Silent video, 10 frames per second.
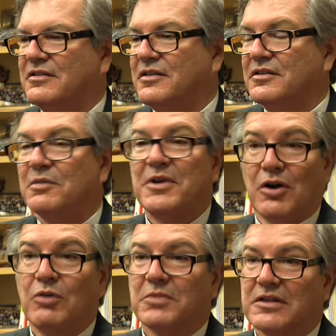to be
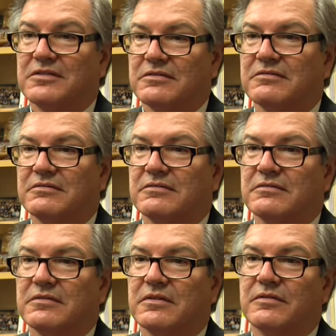homeless
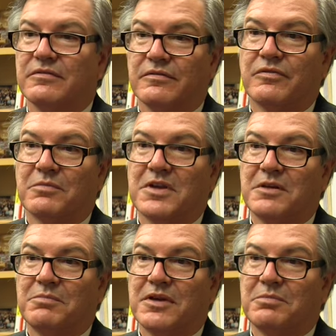for
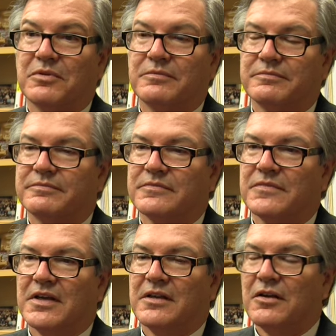many people.
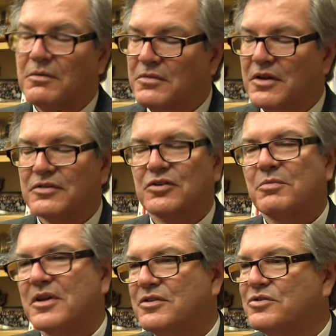And there's so
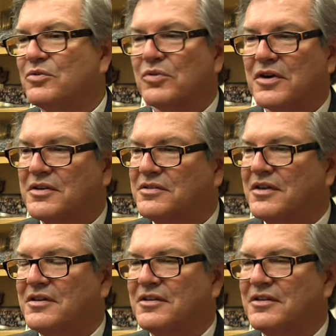many stories that